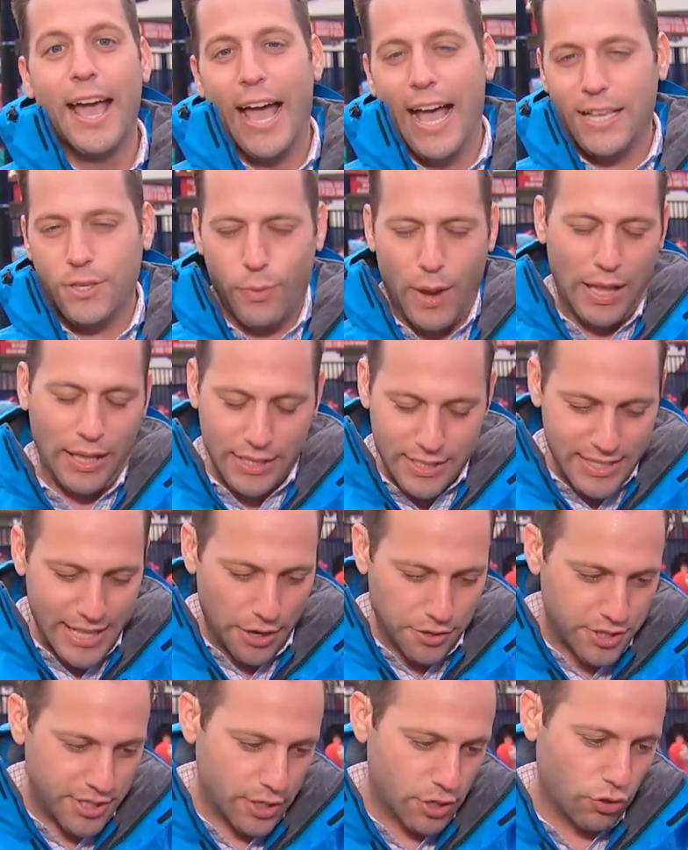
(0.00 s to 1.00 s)
as well as
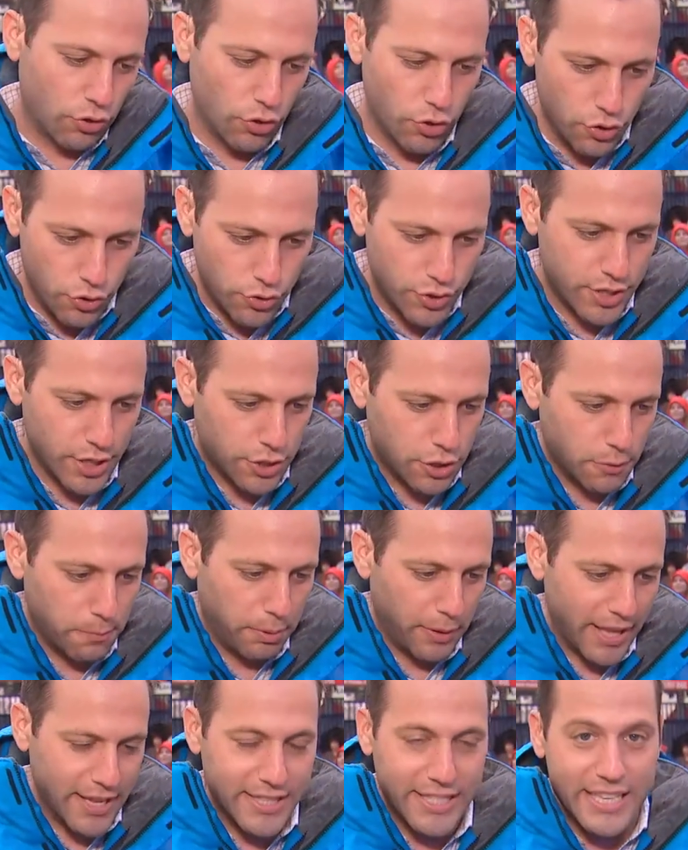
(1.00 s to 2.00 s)
Nelson Cruz
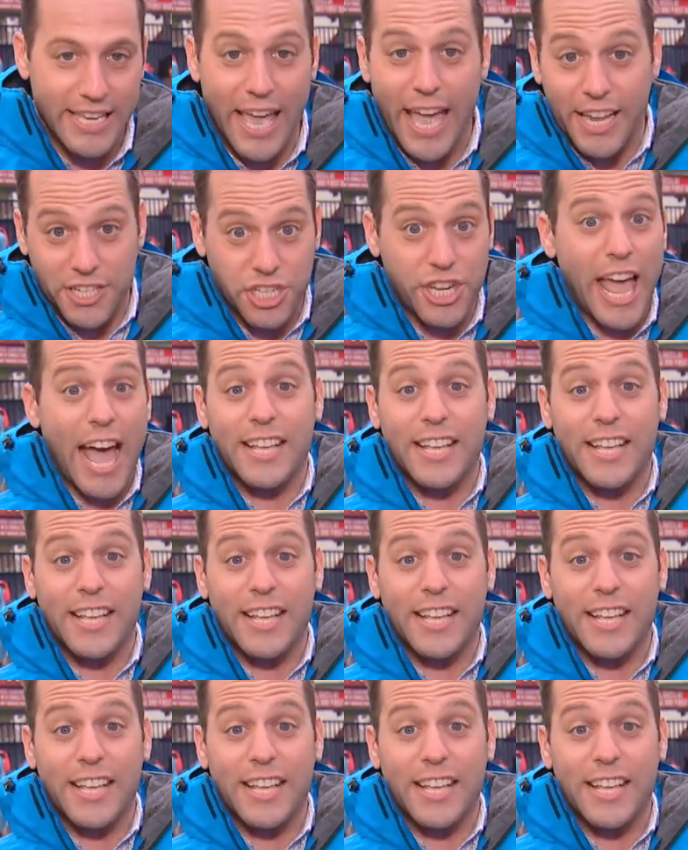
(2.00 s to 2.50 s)
to play DH.